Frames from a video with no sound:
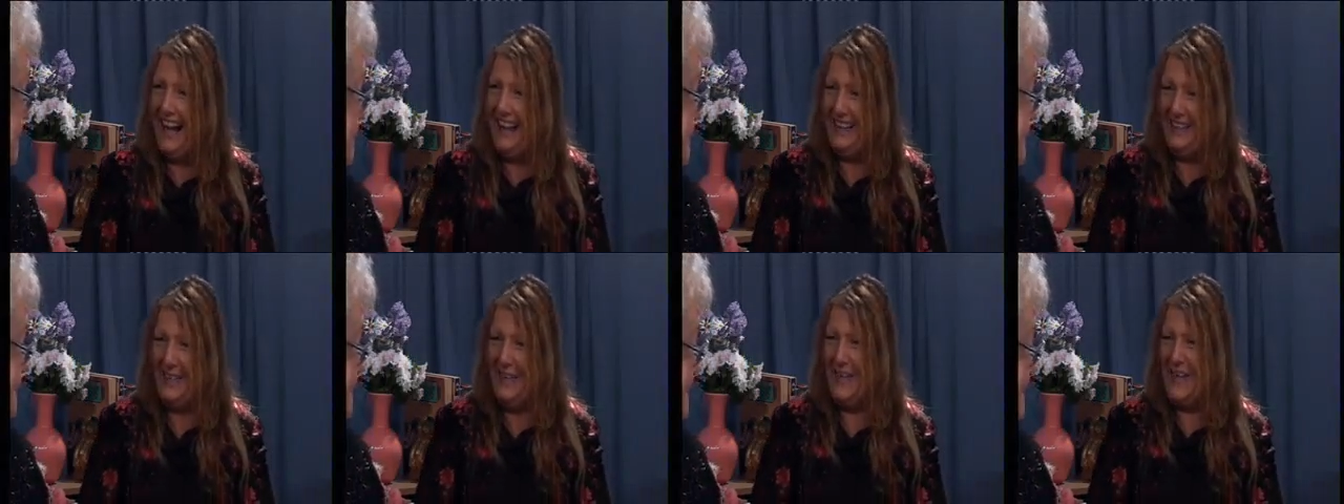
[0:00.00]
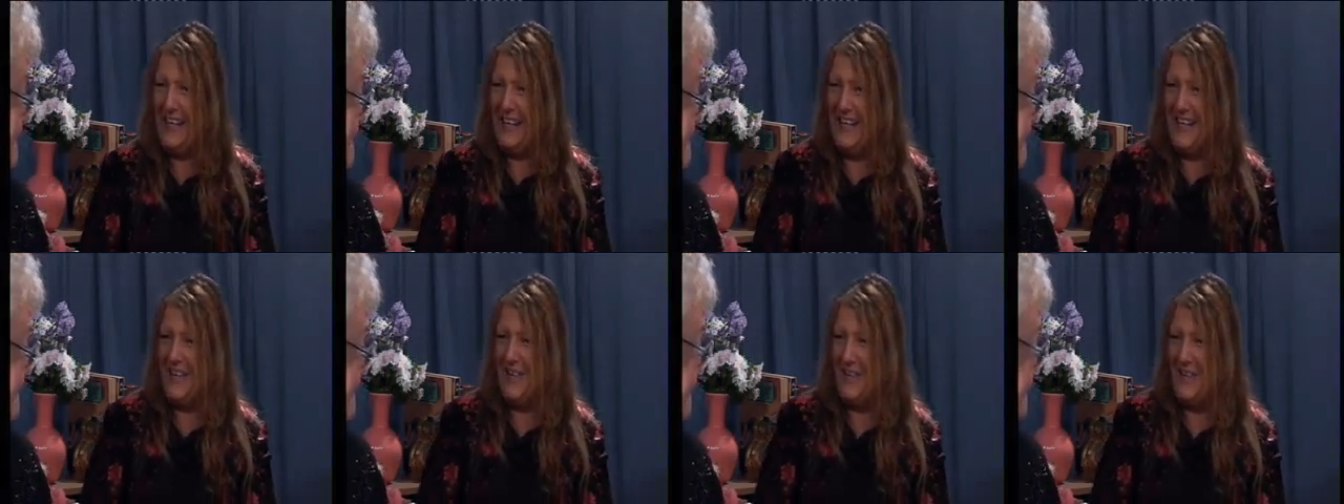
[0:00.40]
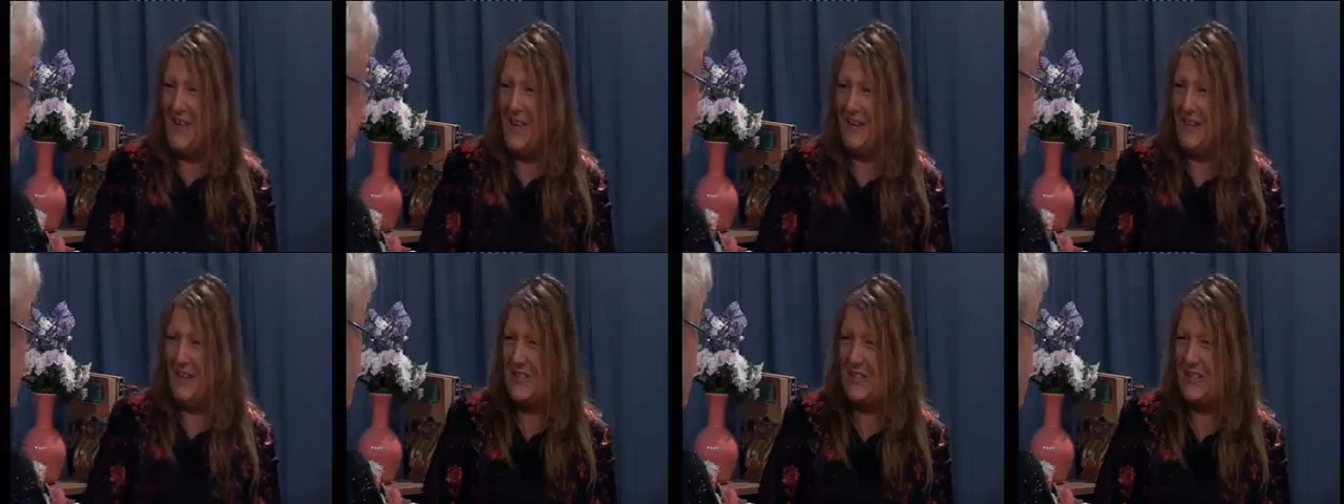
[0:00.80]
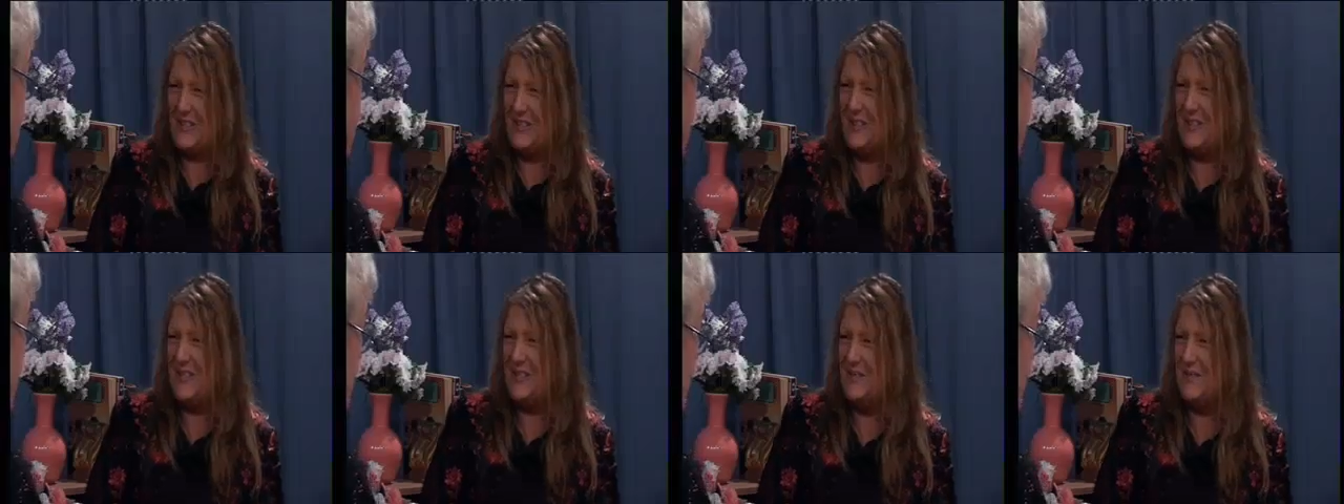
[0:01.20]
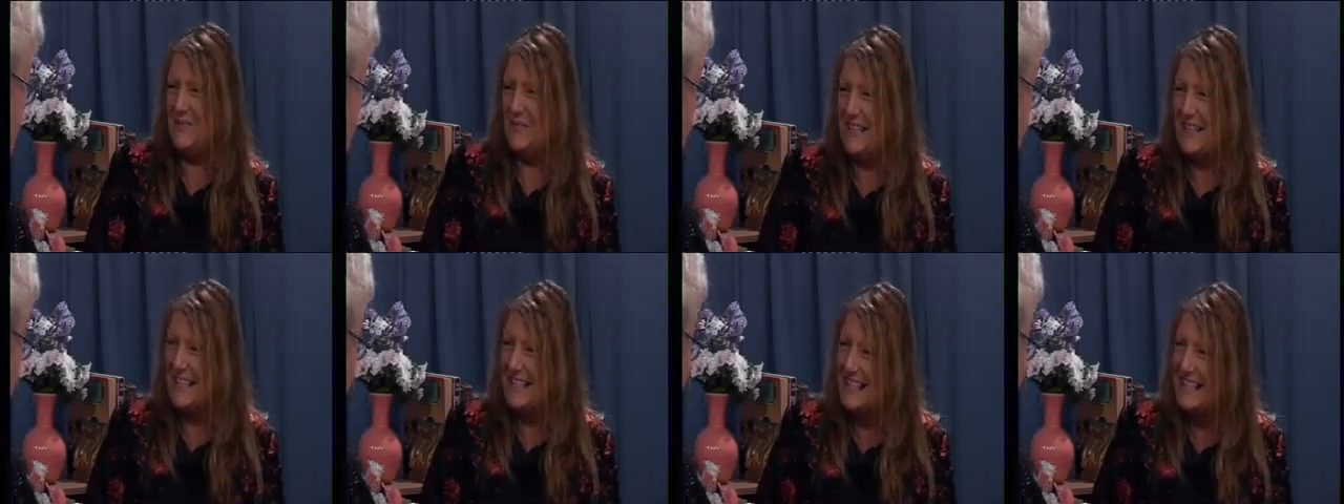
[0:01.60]
look at her, I'll chew you a
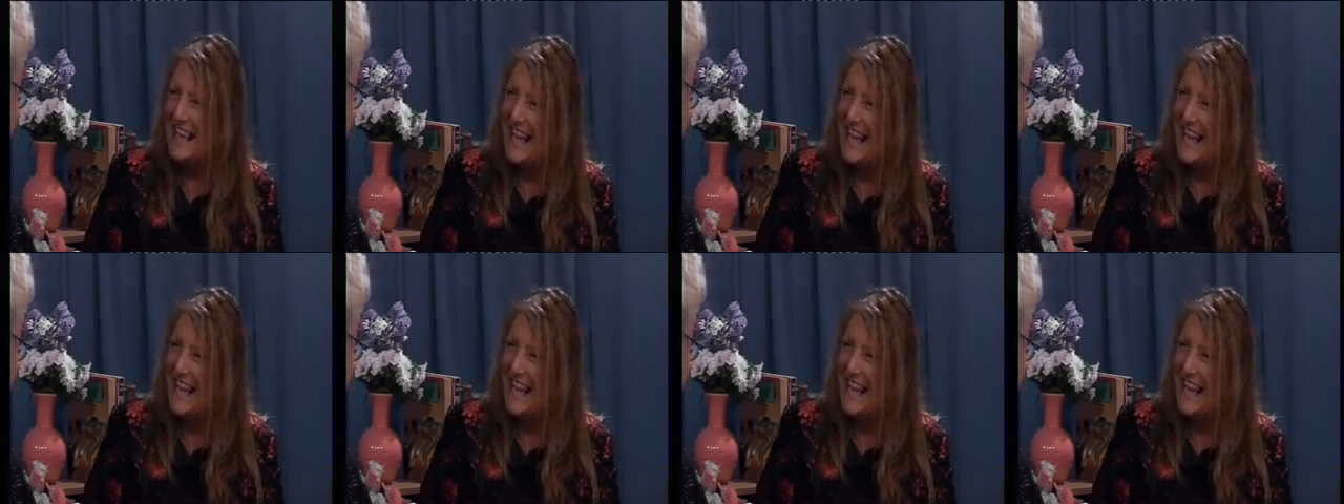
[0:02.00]
bit.